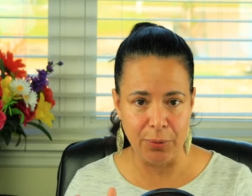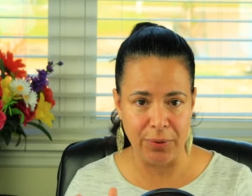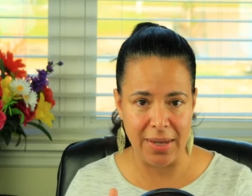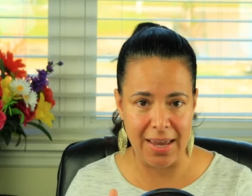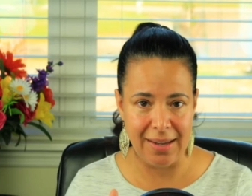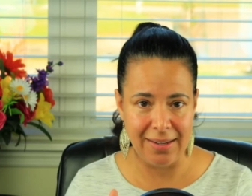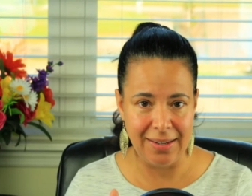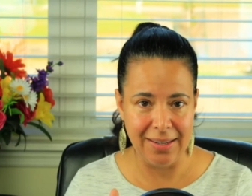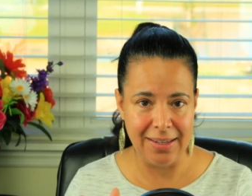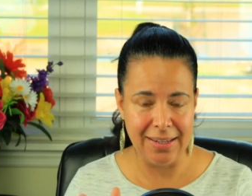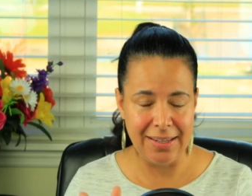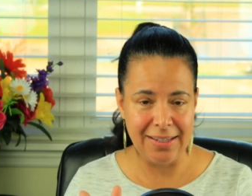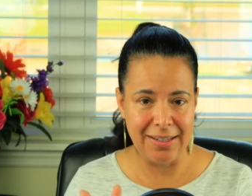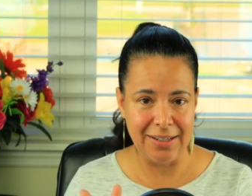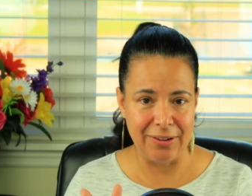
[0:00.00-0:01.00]
Okay,
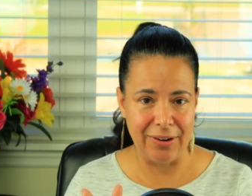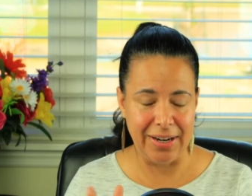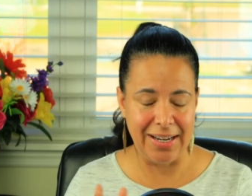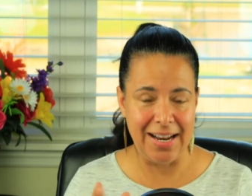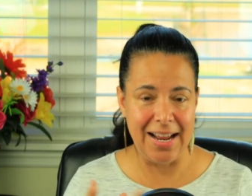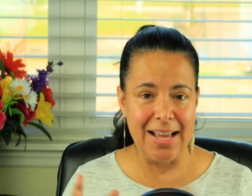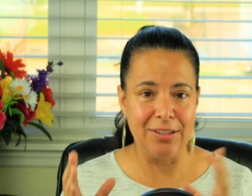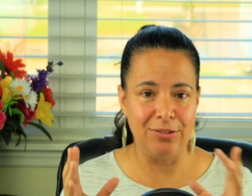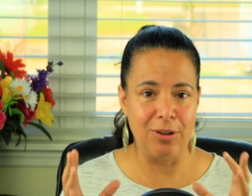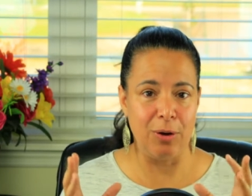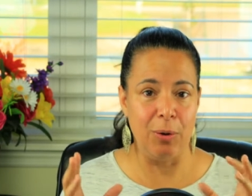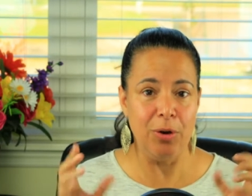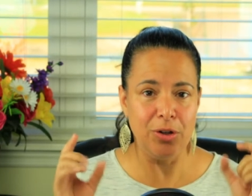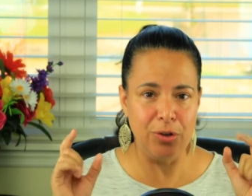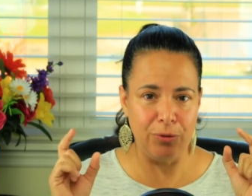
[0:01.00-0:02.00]
all right.
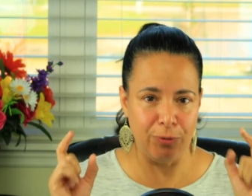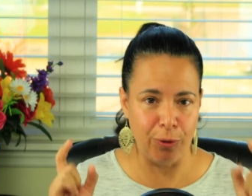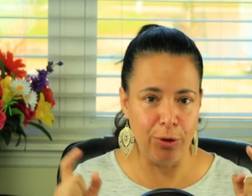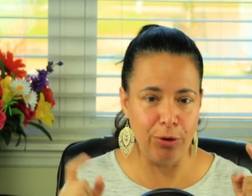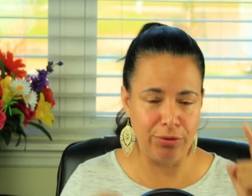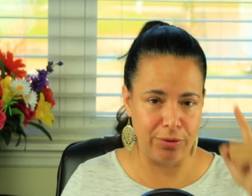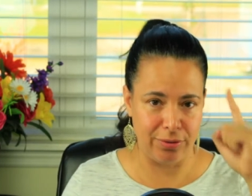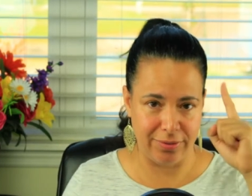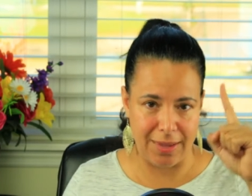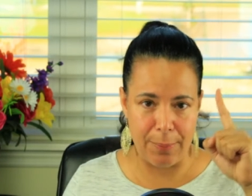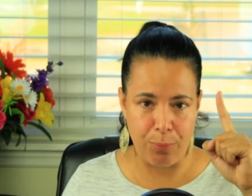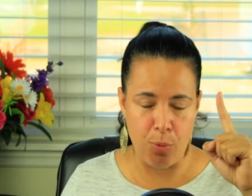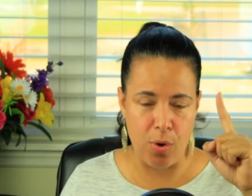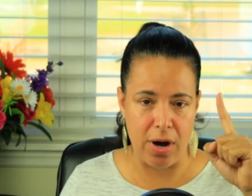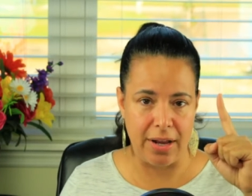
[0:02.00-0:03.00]
So first,
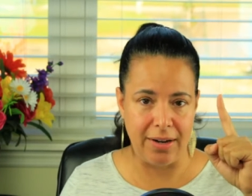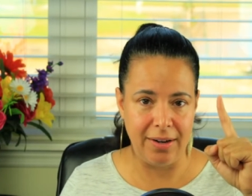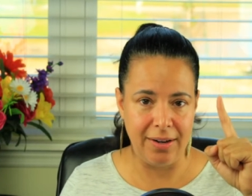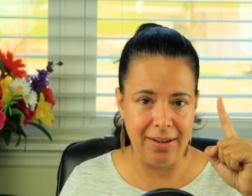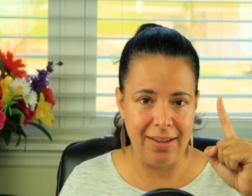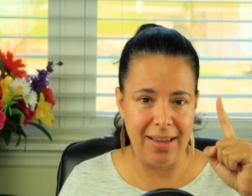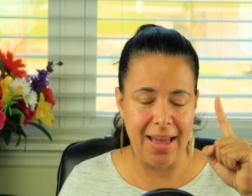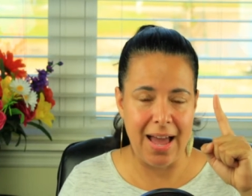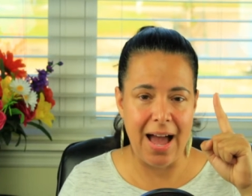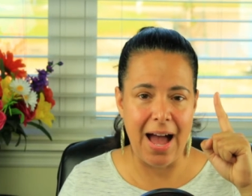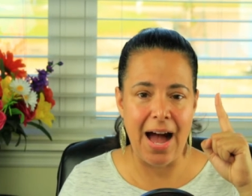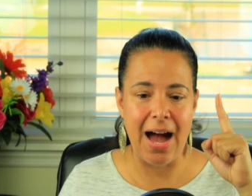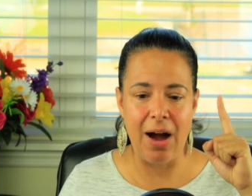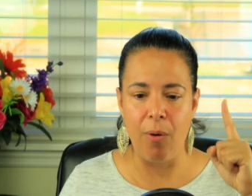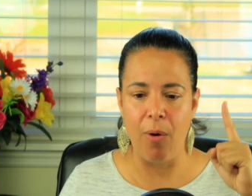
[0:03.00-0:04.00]
step 1,
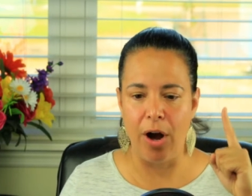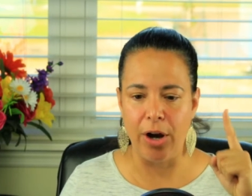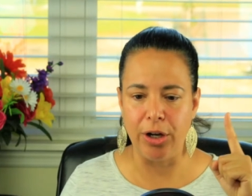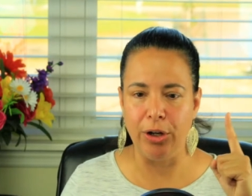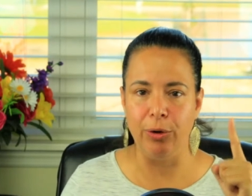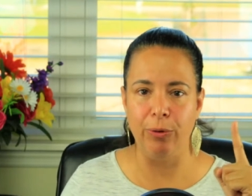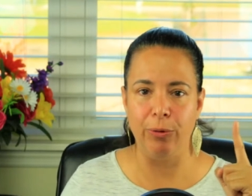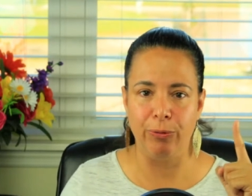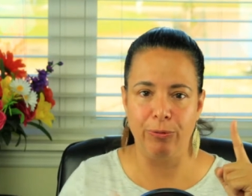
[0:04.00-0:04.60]
how are you